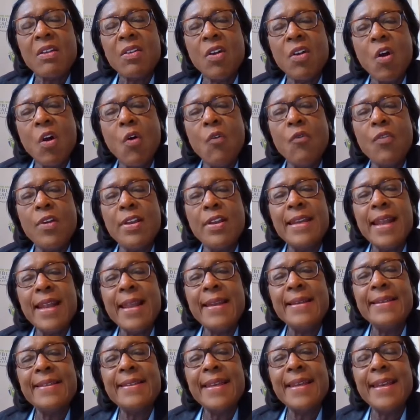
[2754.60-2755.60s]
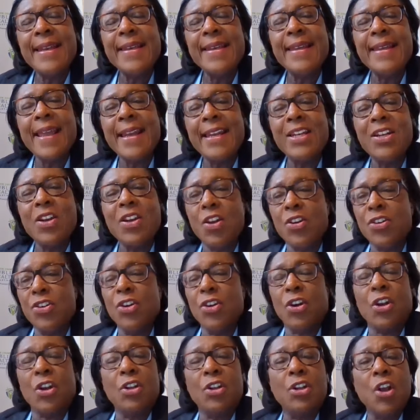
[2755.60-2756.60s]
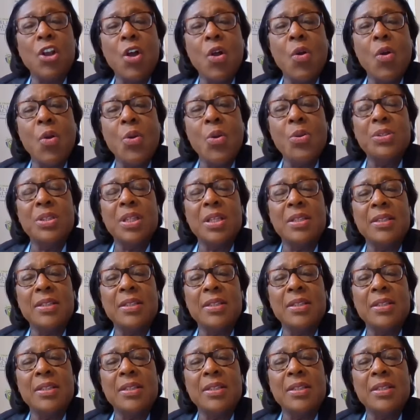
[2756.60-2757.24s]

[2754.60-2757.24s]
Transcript: COVID-19 getting on your clothes,